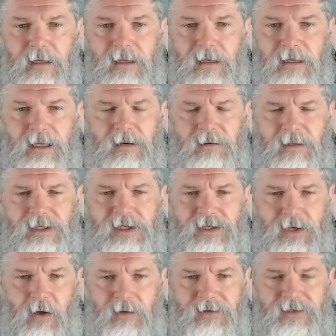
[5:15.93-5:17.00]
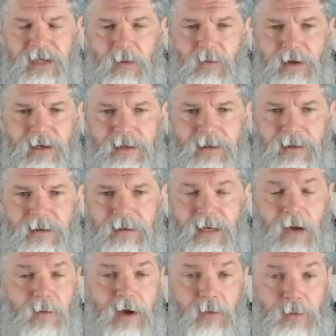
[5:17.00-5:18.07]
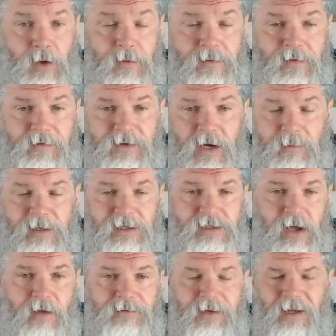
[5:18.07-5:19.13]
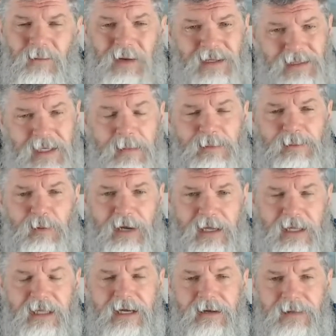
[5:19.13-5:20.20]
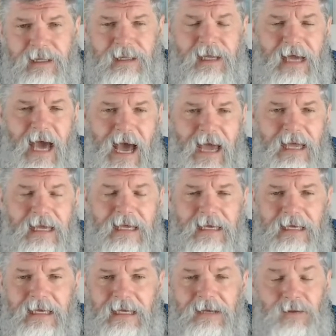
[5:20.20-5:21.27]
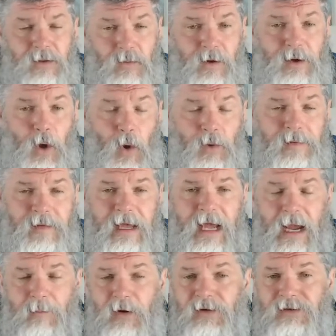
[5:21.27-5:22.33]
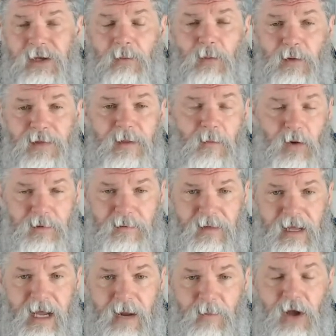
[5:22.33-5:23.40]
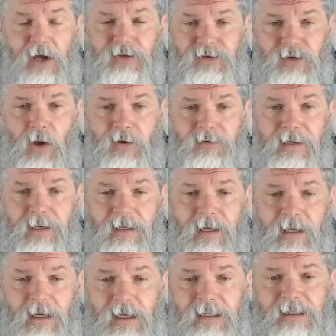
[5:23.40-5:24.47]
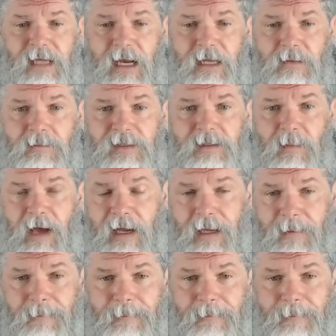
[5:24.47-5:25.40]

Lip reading: You don't assault someone. Now, we don't know that the gentleman assaulted him, but it seems pretty clear that the guy, either the one holding the camera or someone with him holding the camera, assaulted Solly Msimanga.